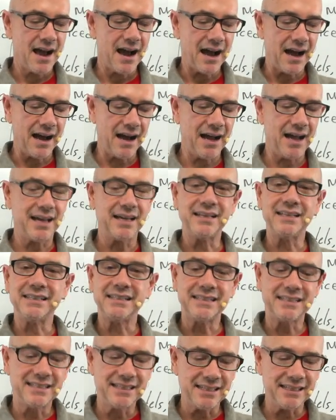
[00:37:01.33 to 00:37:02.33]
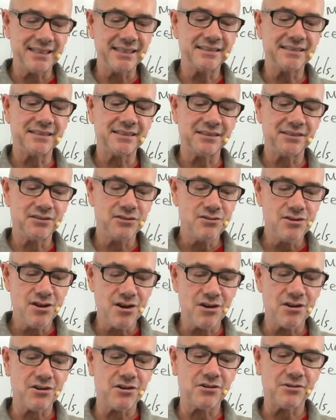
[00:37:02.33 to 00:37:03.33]
I didn't
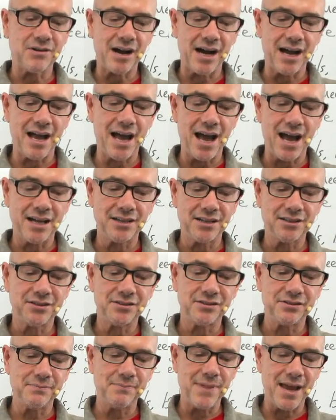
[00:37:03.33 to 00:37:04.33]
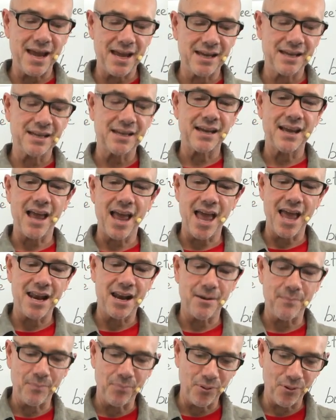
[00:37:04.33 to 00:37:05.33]
know I had to make an
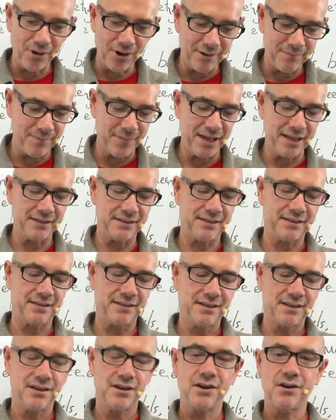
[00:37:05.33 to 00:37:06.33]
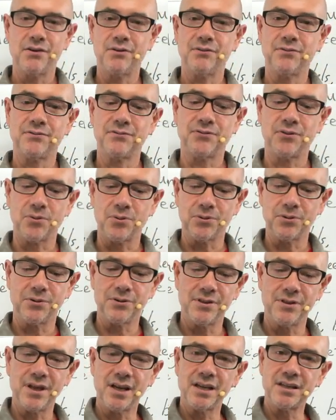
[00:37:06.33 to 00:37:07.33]
appointment
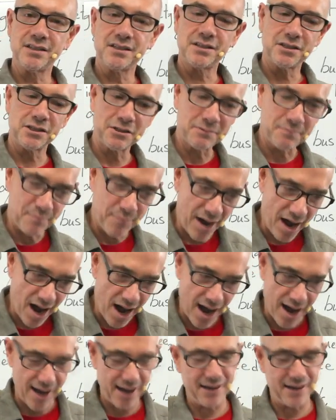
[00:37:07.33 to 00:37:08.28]
for the spa.